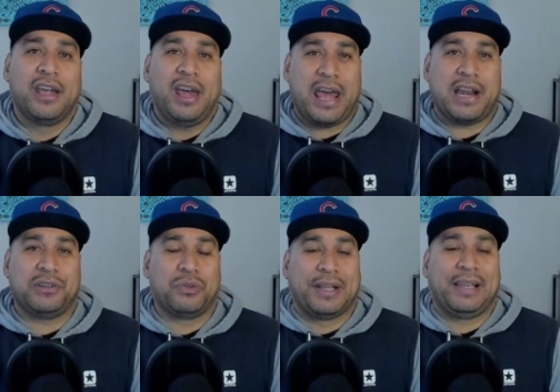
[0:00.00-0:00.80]
And I do
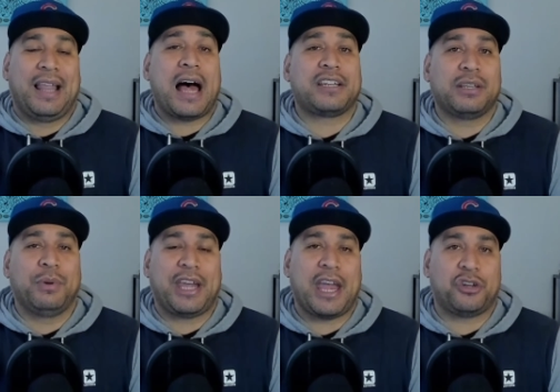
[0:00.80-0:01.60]
think largely we
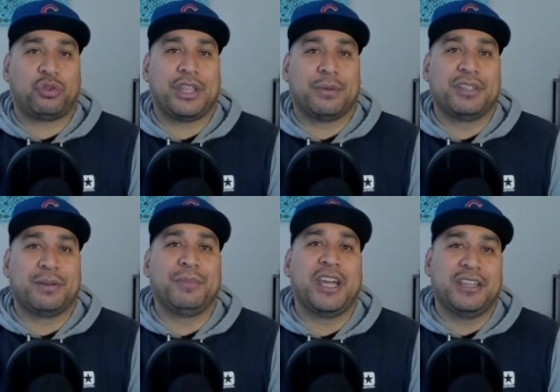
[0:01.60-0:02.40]
can treat them as
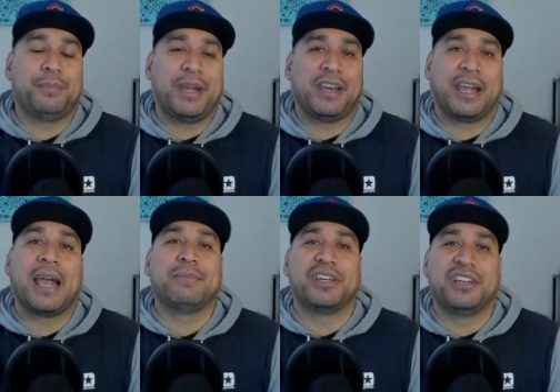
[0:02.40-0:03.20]
independent
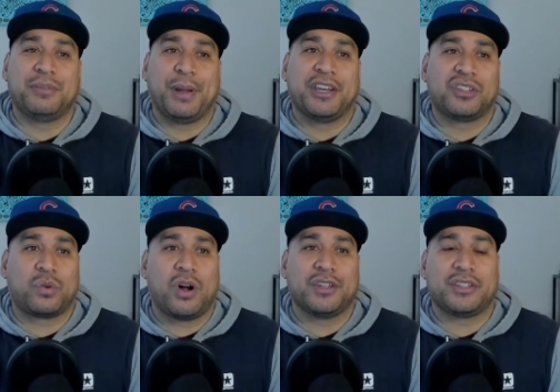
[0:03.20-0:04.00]
games and independent
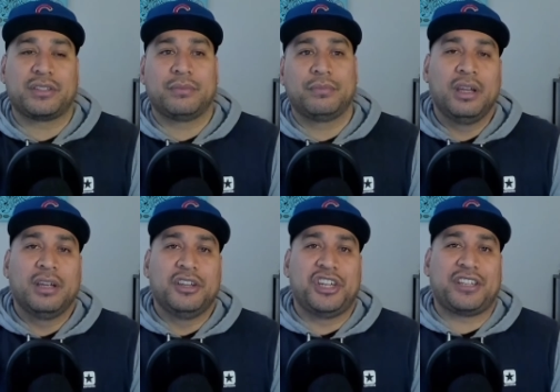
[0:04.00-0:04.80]
squads.
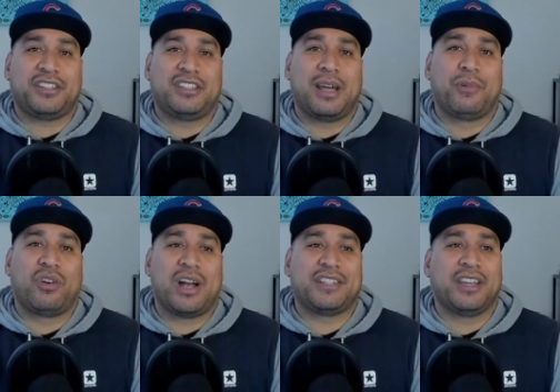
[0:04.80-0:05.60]
Just
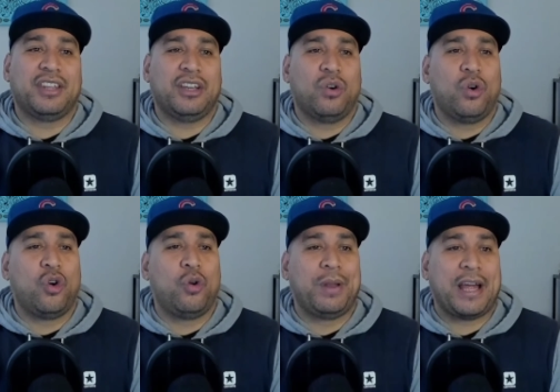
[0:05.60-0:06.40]
summarising the
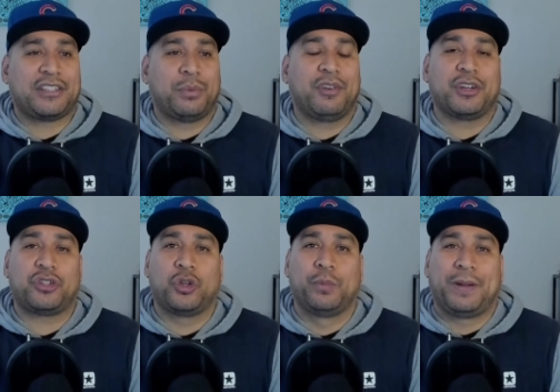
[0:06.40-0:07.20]
All Blacks, so we've got
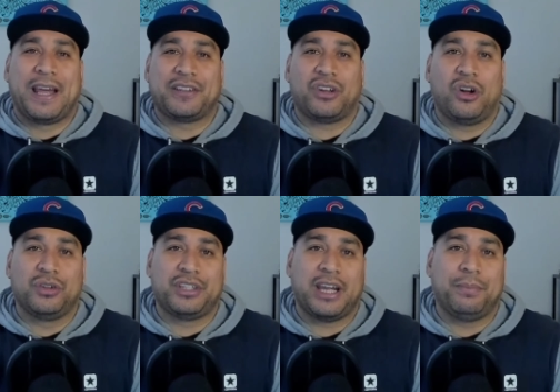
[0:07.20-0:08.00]
two players on
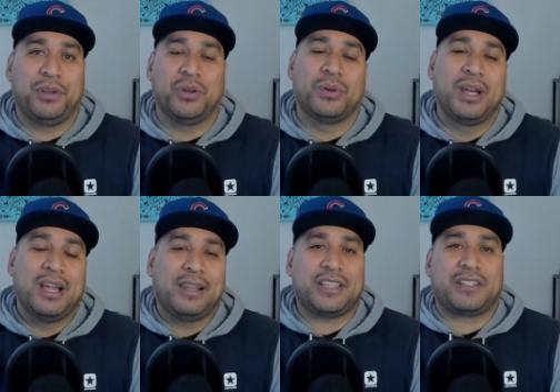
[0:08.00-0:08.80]
debut,
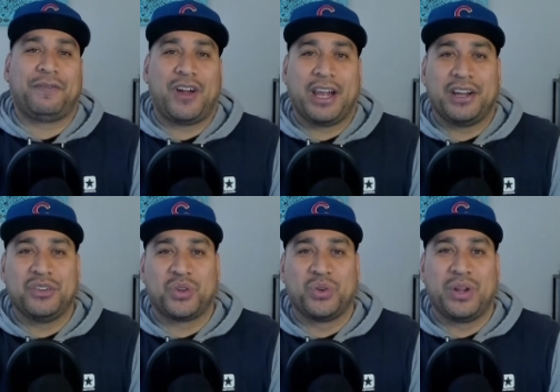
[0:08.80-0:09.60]
Leicester
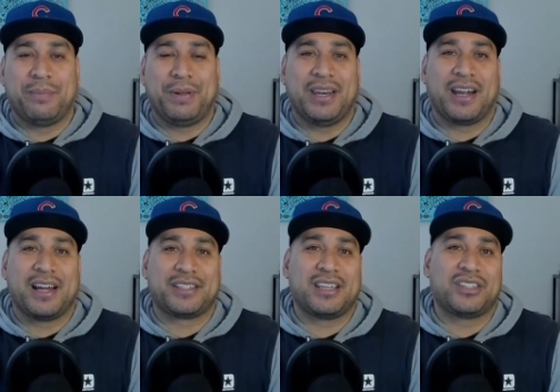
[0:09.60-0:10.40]
Fainga'anuku and
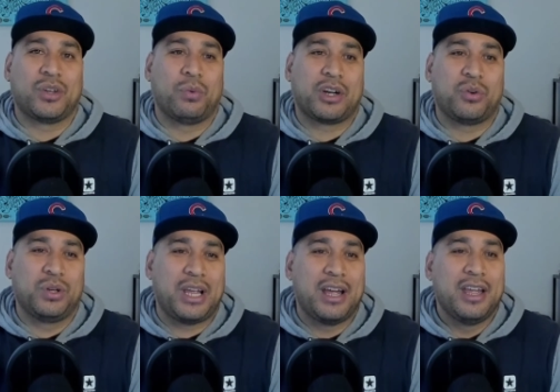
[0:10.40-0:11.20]
Pitagas Sowakula,